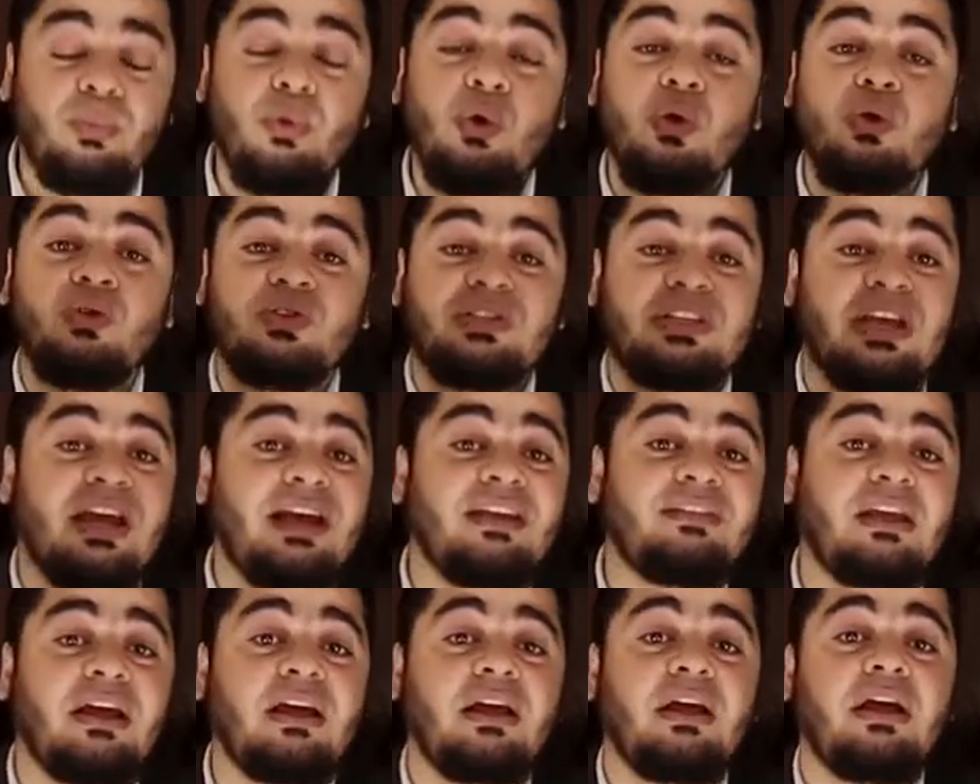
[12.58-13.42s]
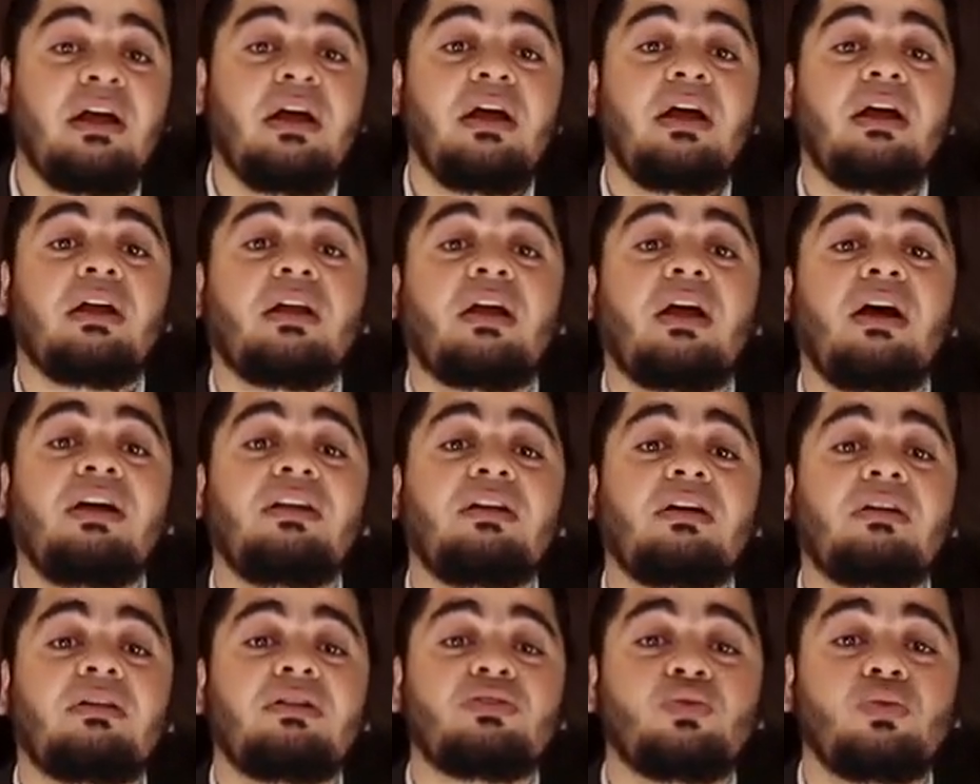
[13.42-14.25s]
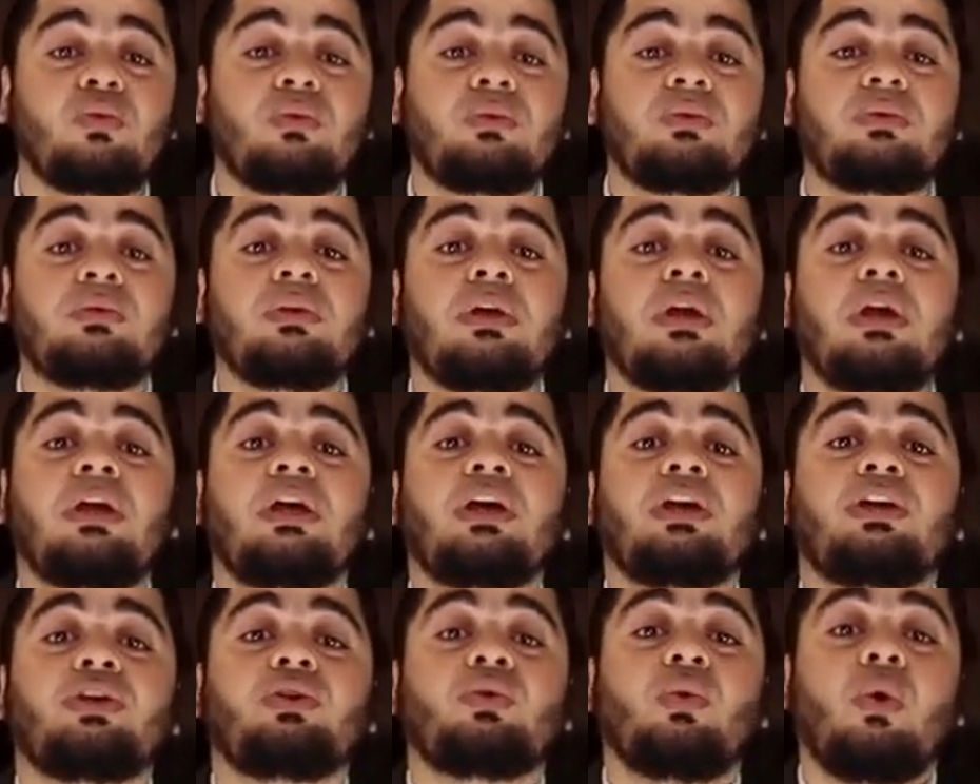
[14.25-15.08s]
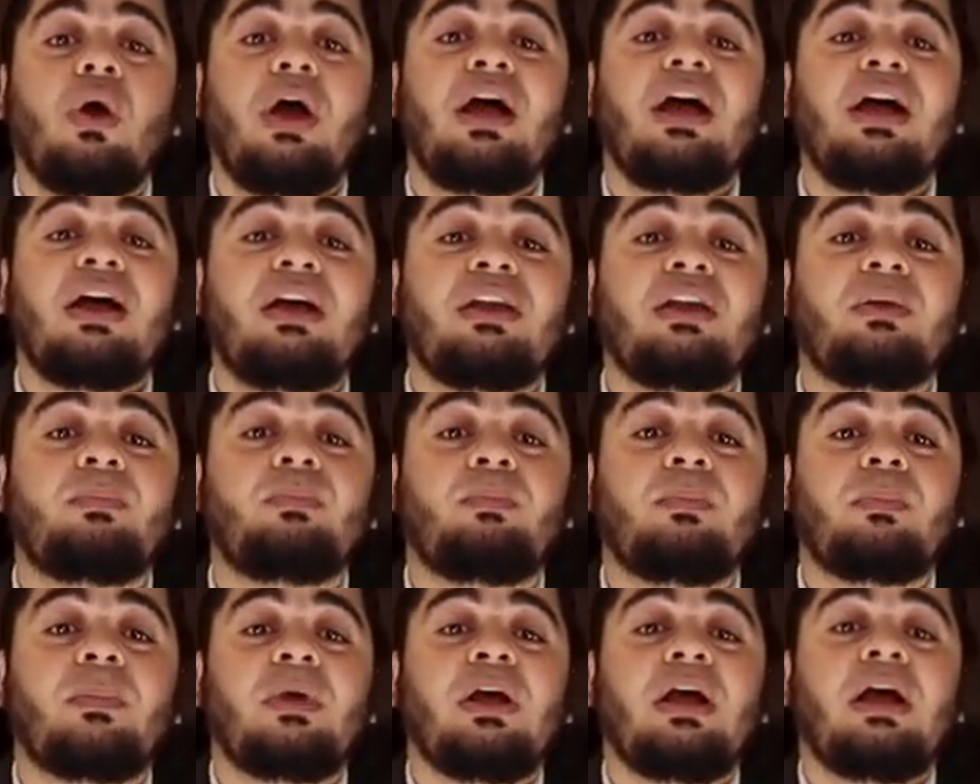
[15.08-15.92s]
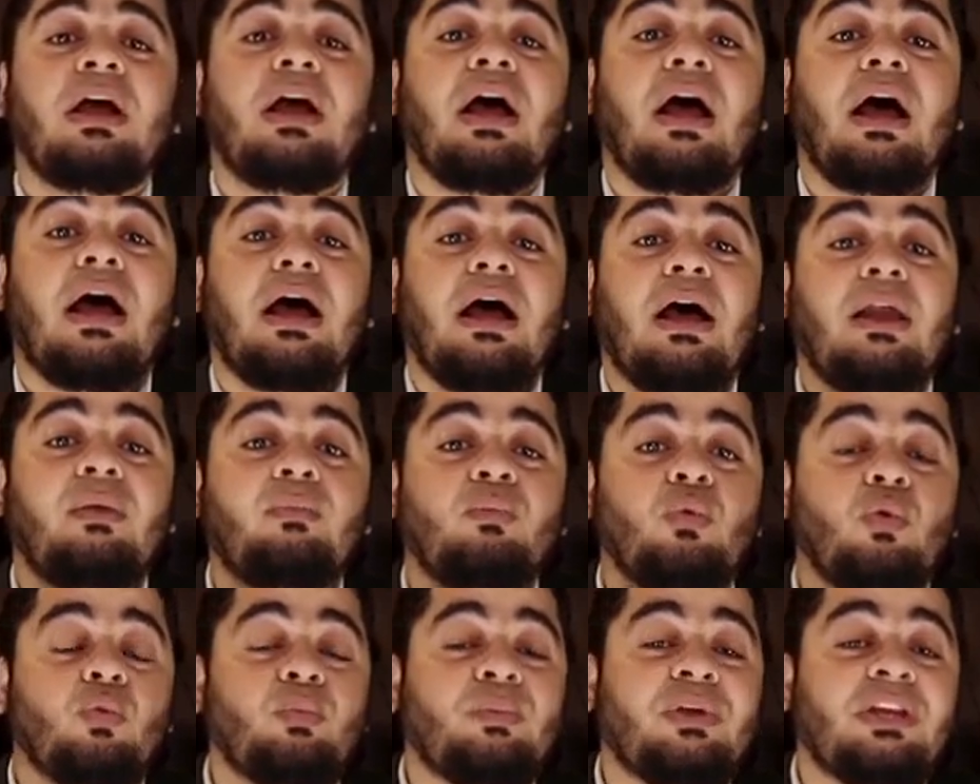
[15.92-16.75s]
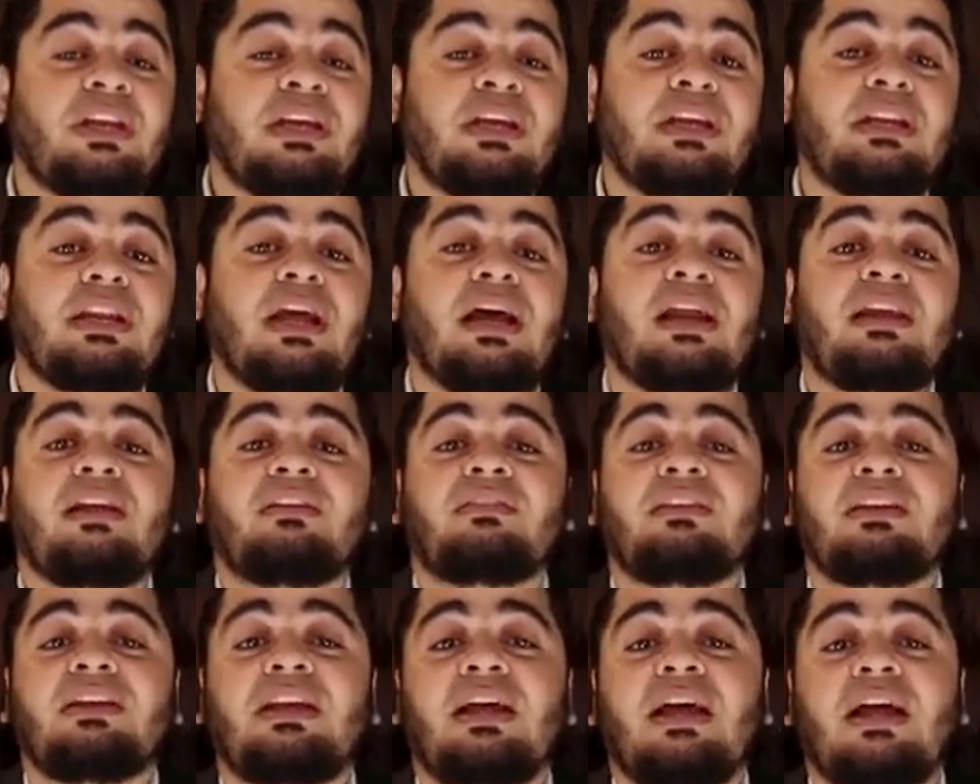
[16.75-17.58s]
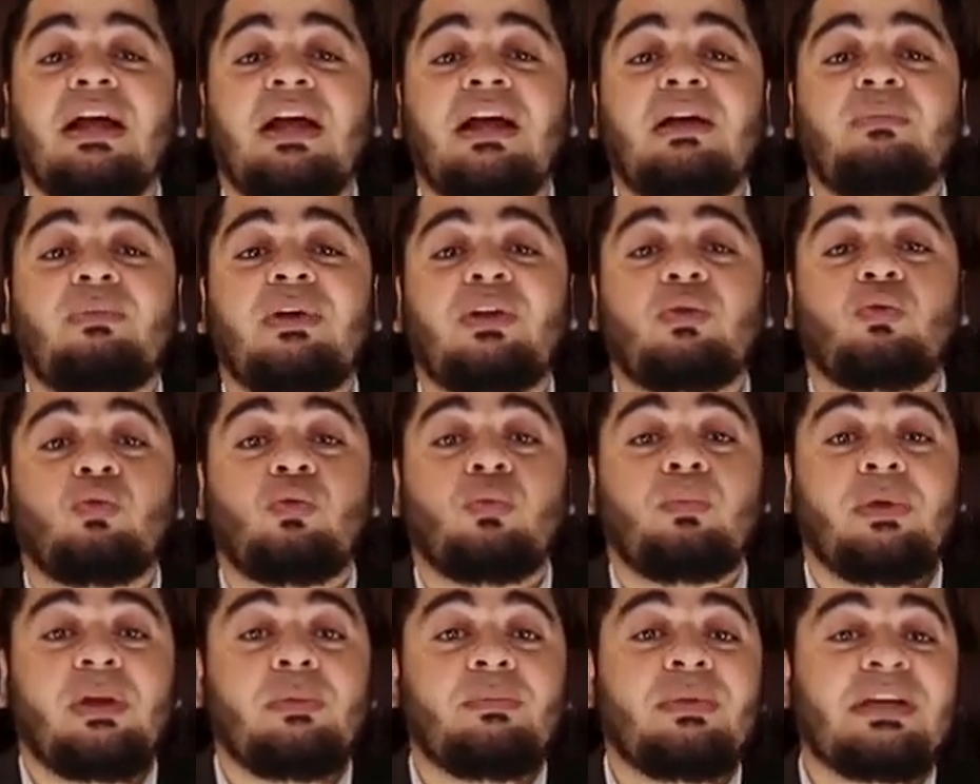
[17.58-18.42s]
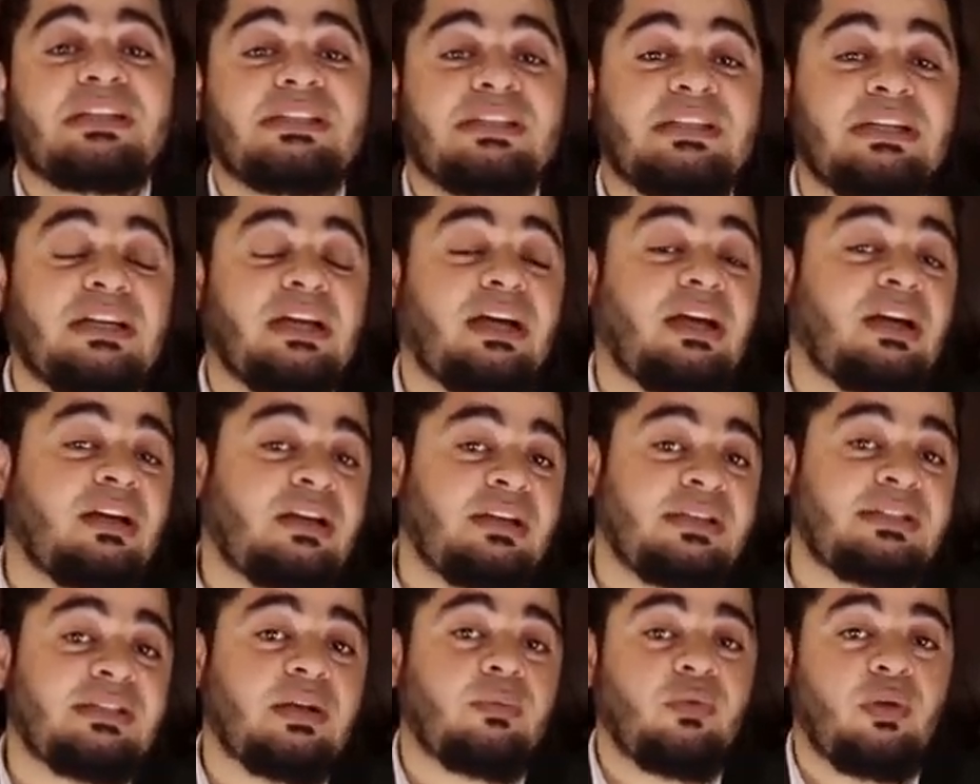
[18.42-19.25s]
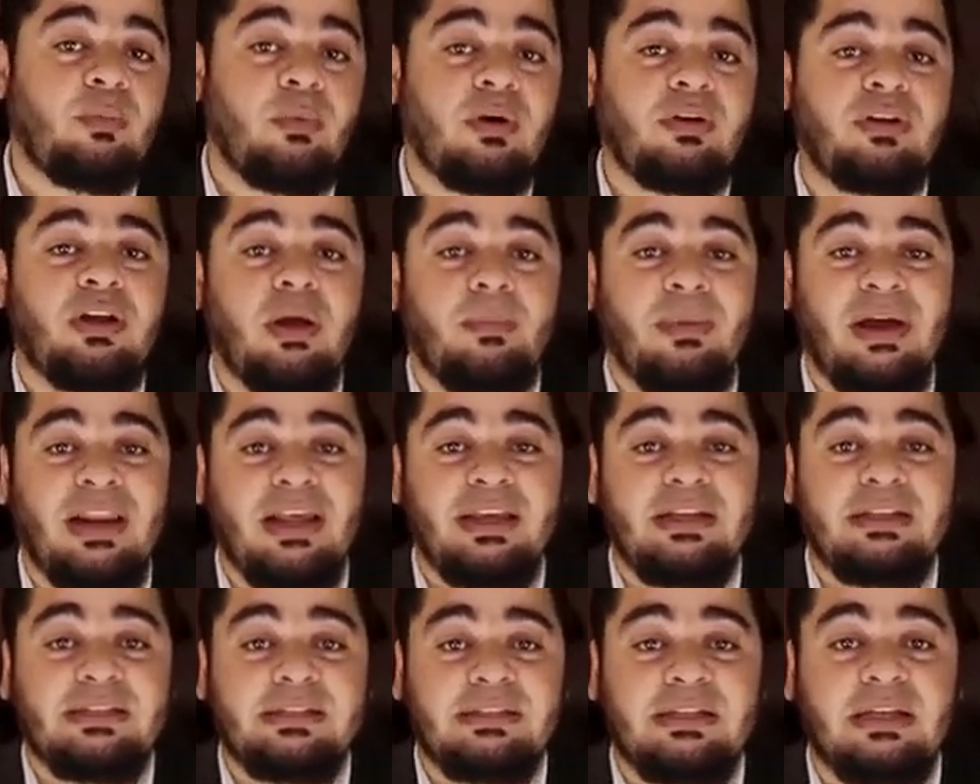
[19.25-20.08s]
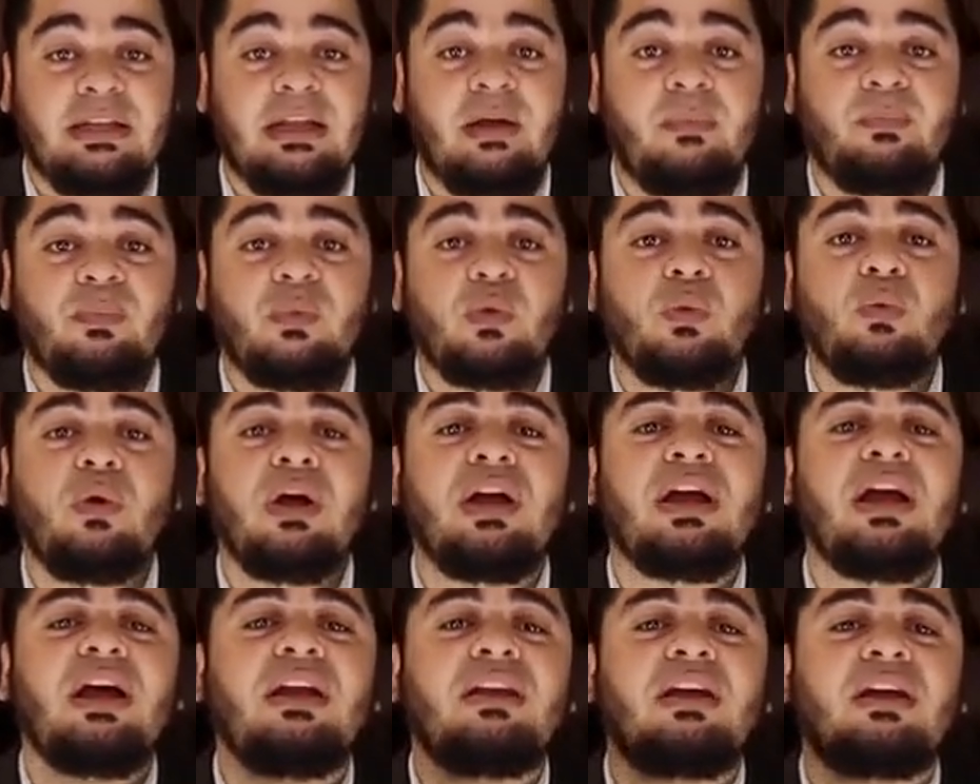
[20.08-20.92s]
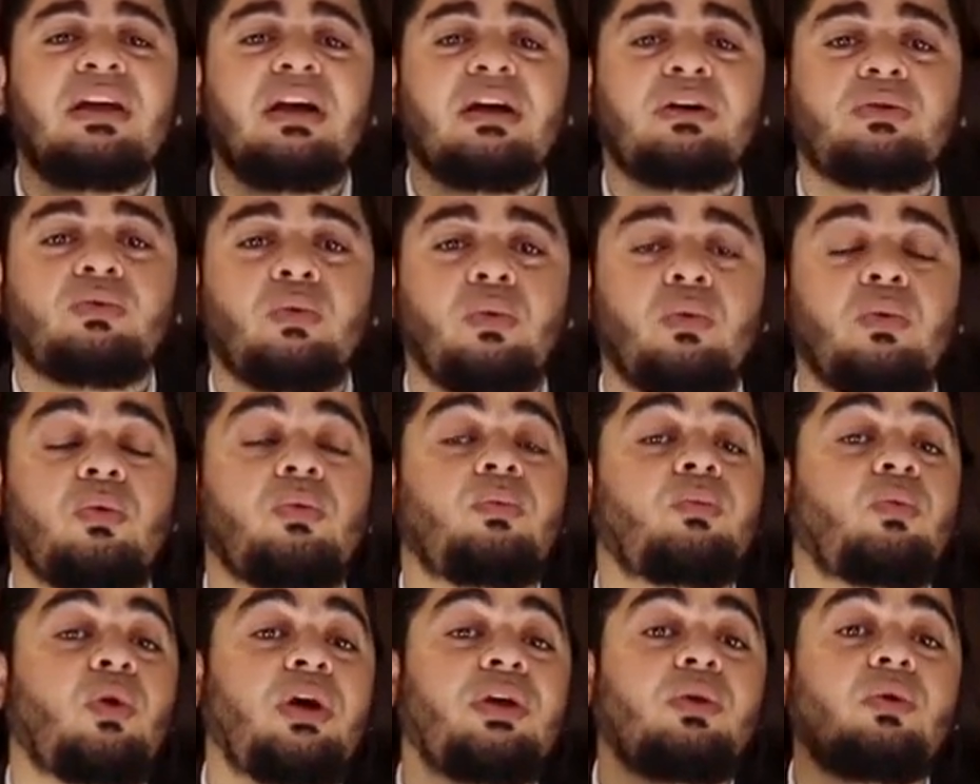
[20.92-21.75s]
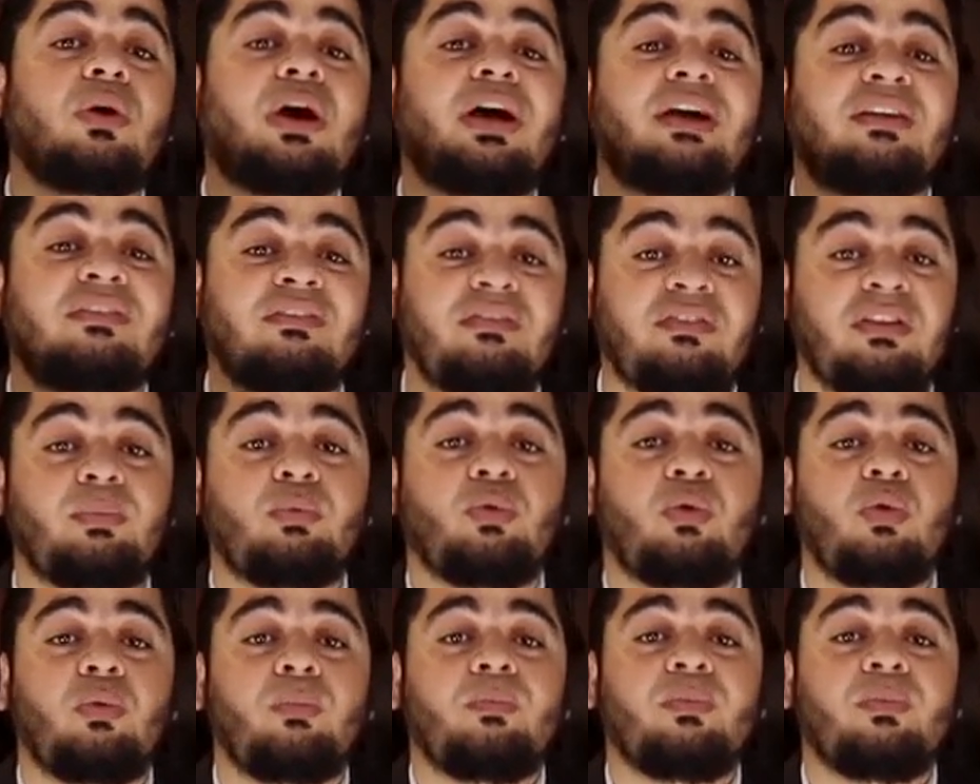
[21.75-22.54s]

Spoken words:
Paul was a man who fought against believers who believed in Jesus Christ, peace be with him. He will kill and torture